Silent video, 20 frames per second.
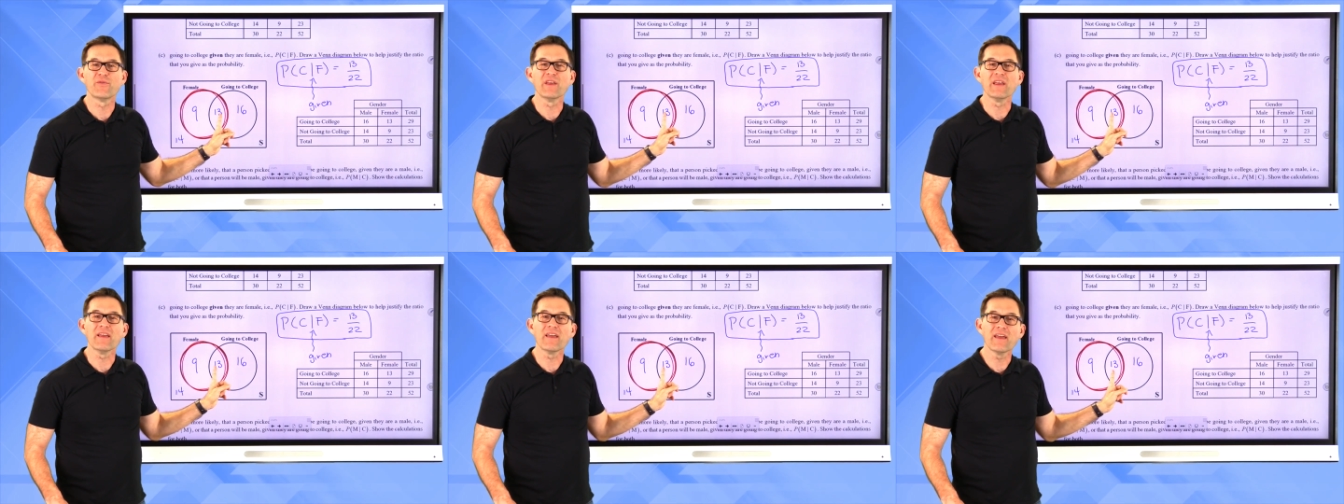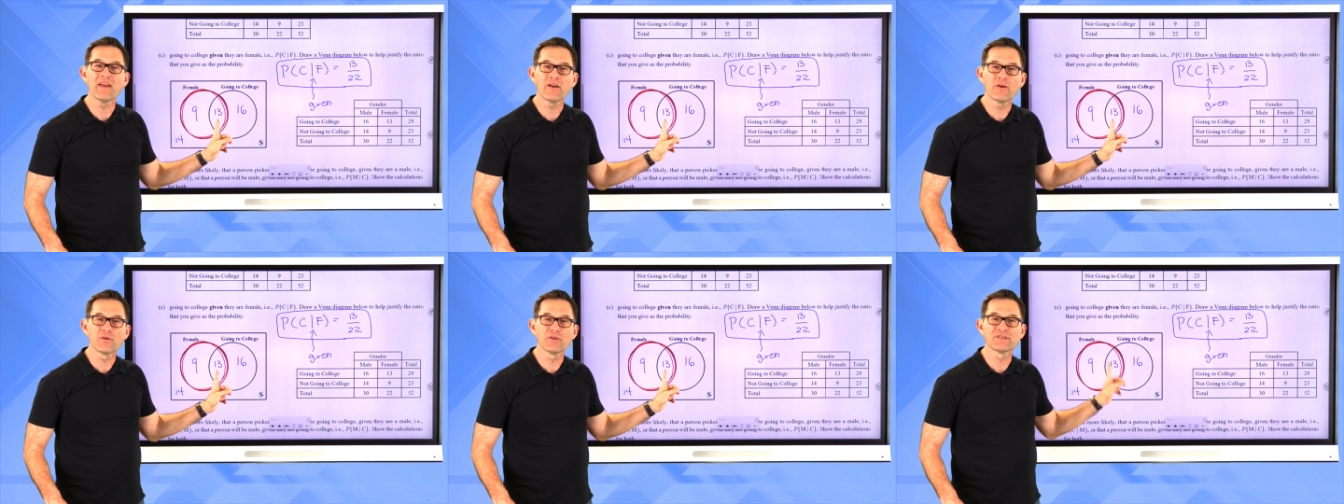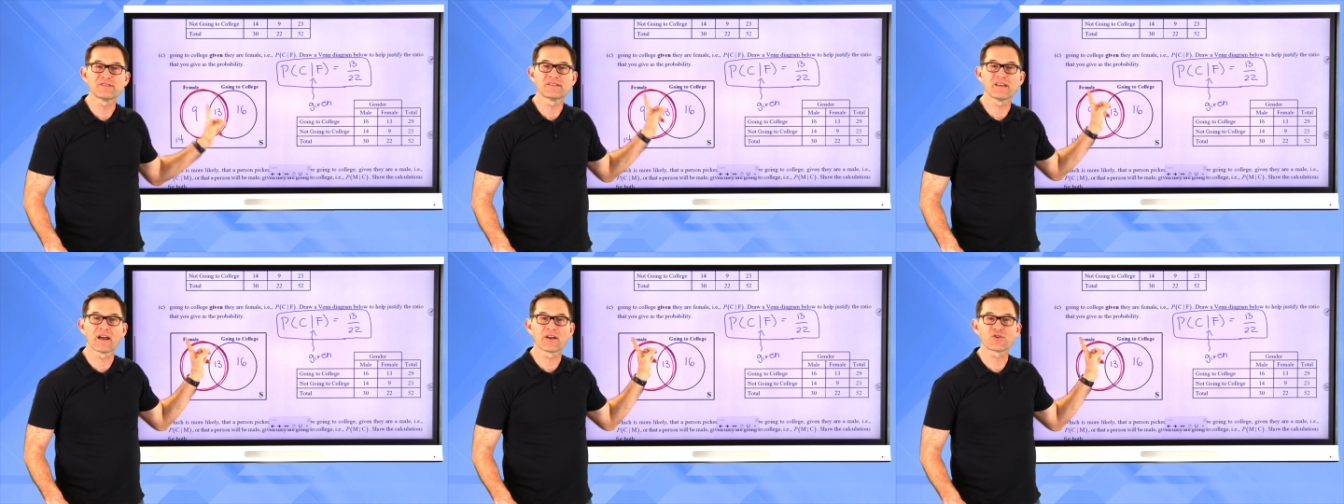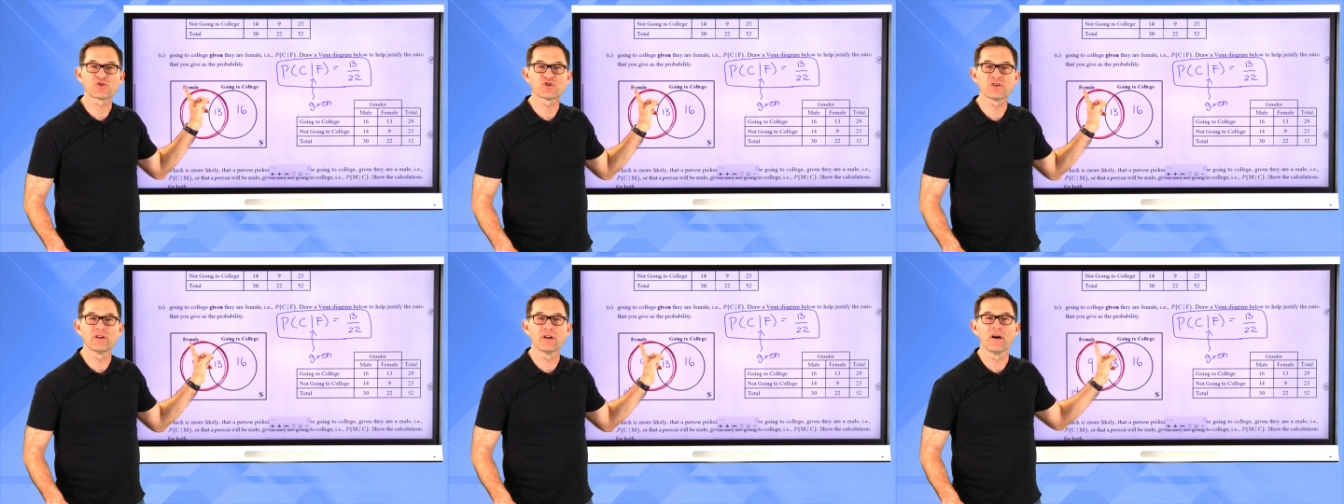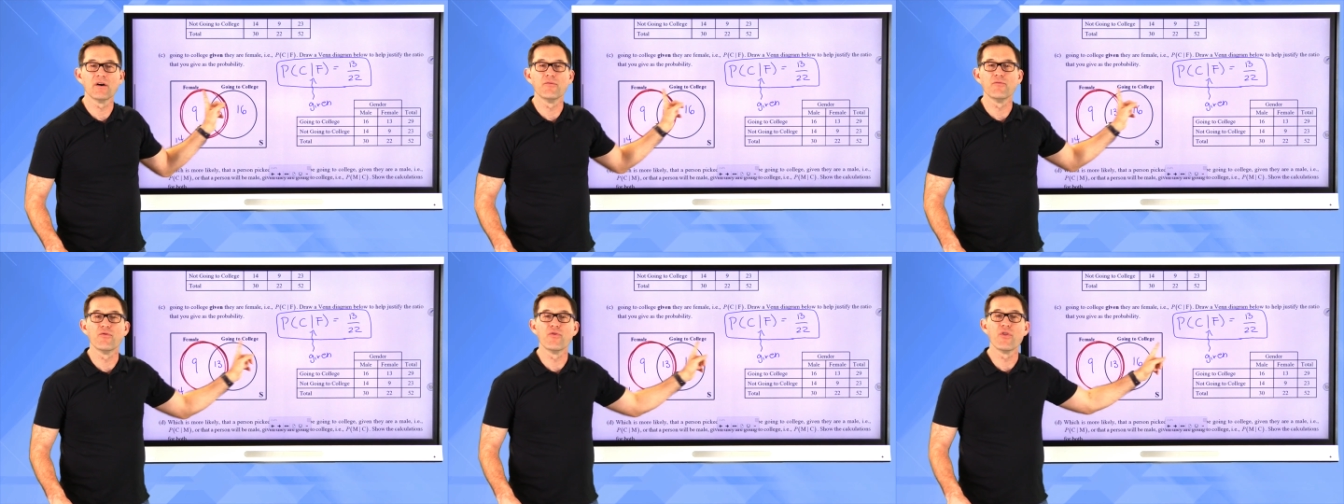The intersection
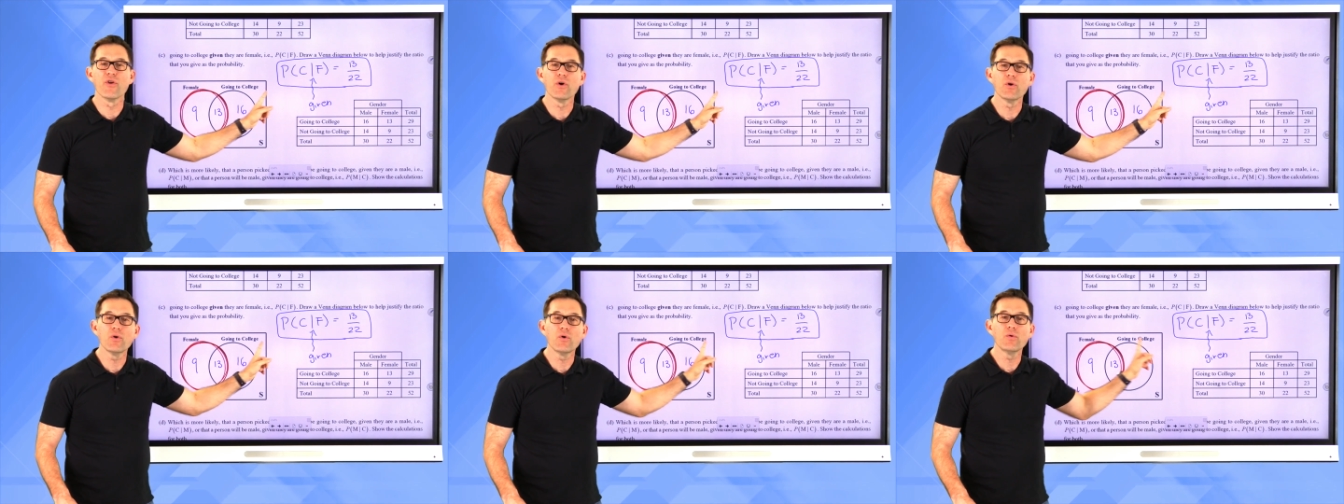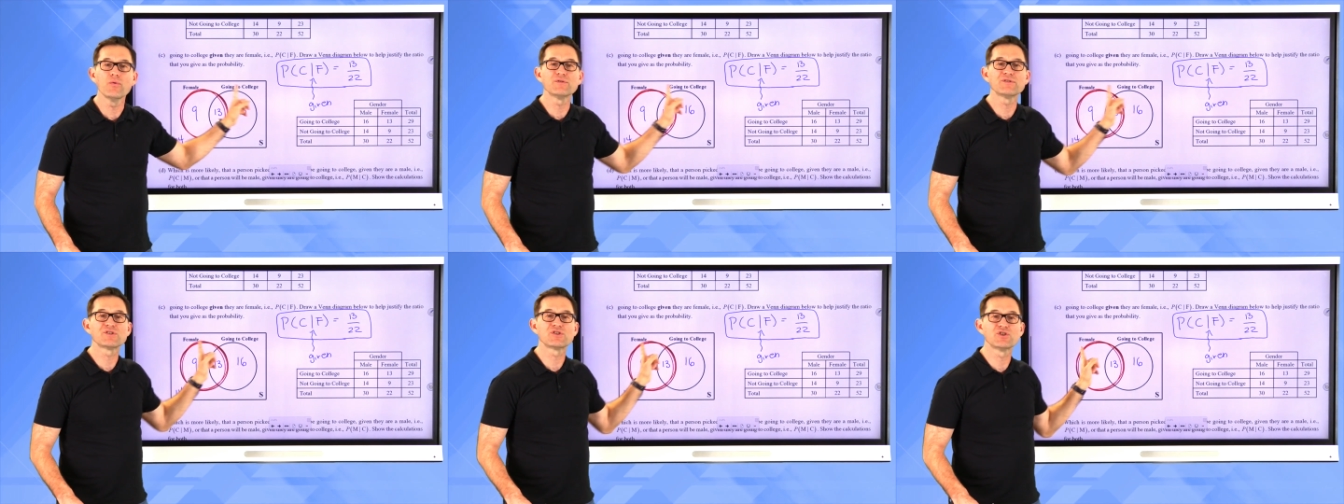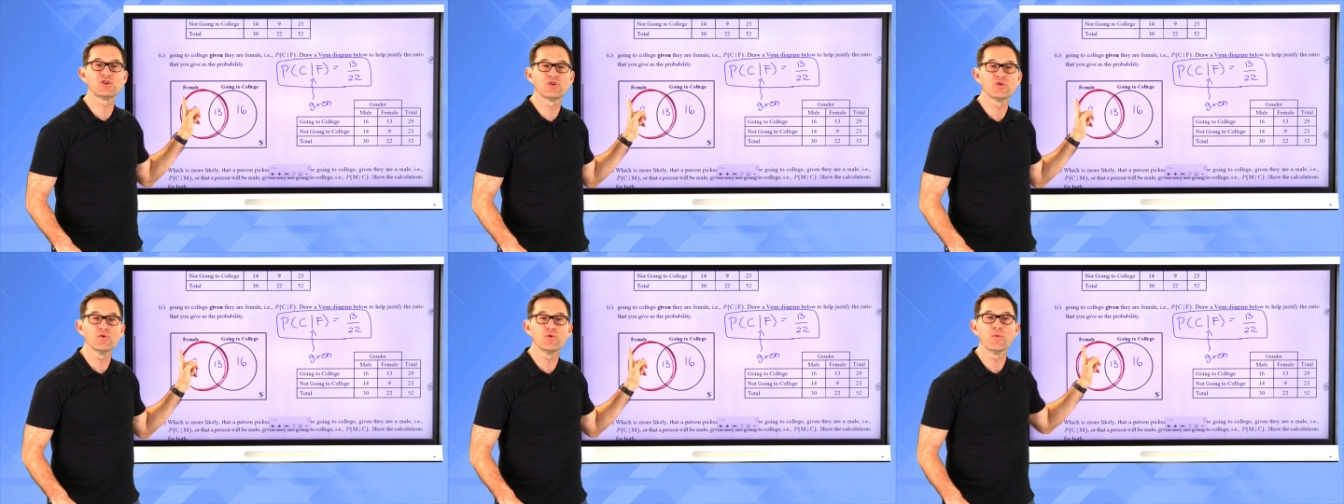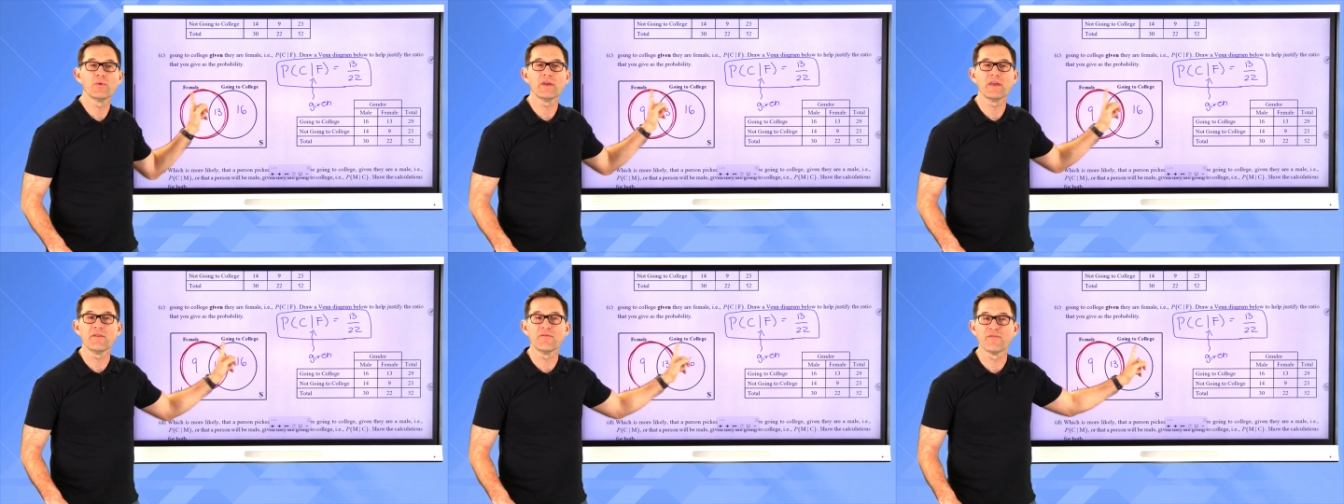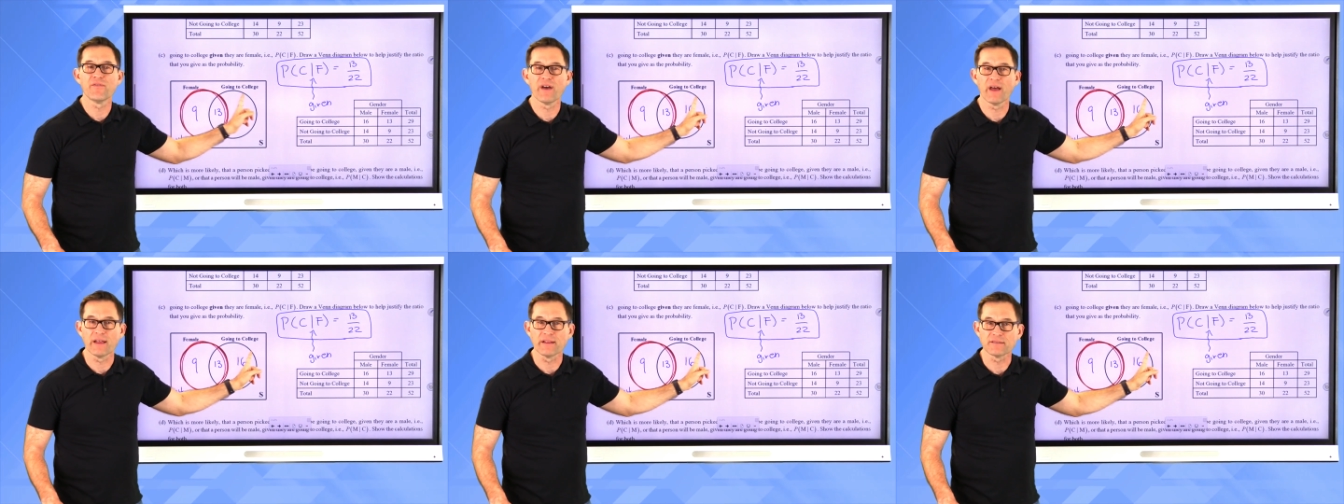of those two
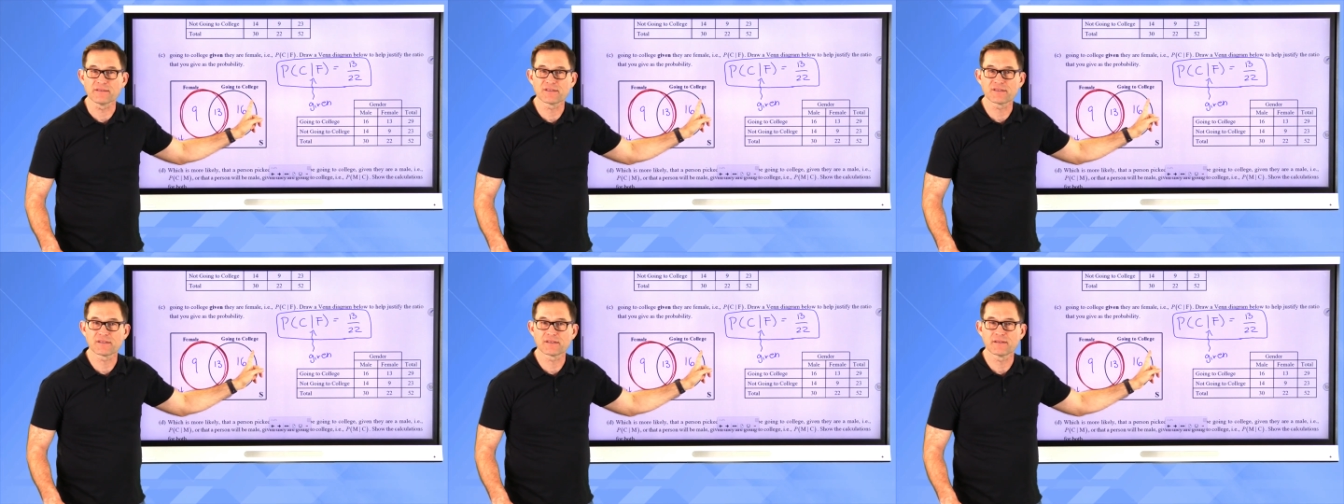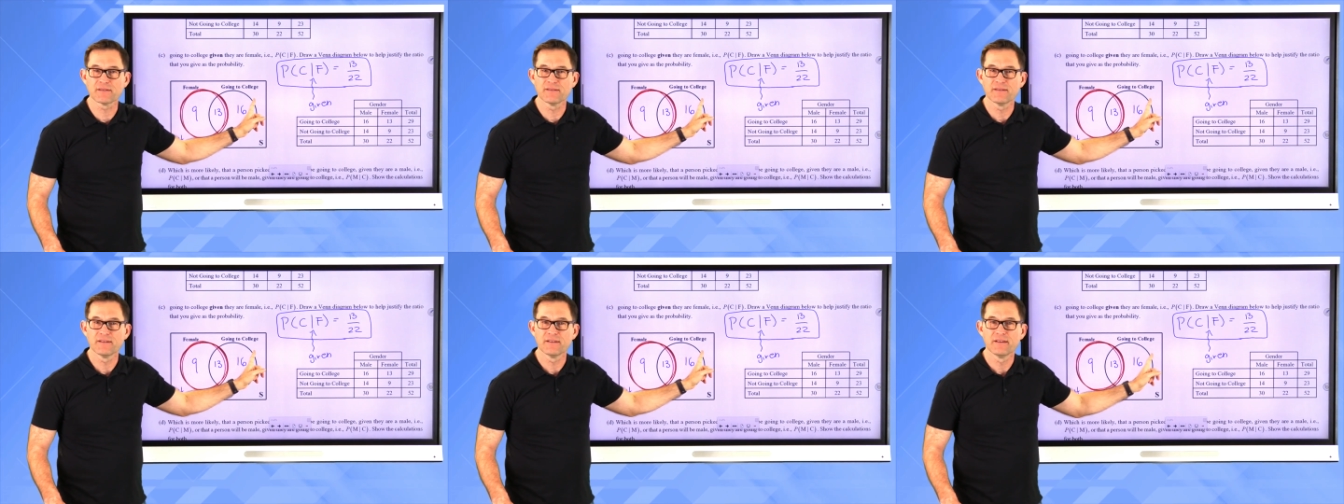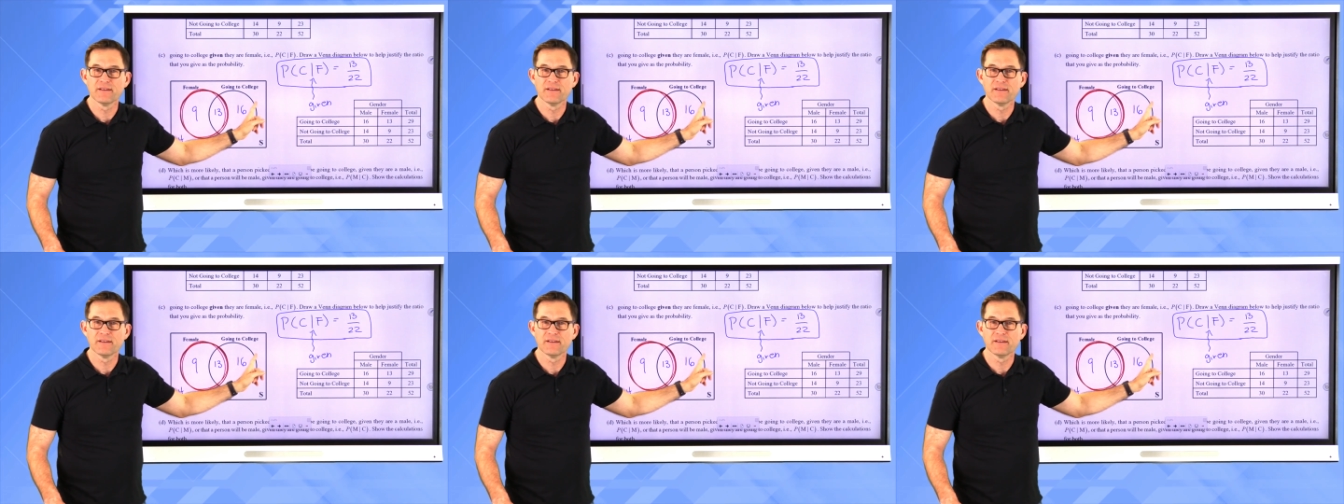events.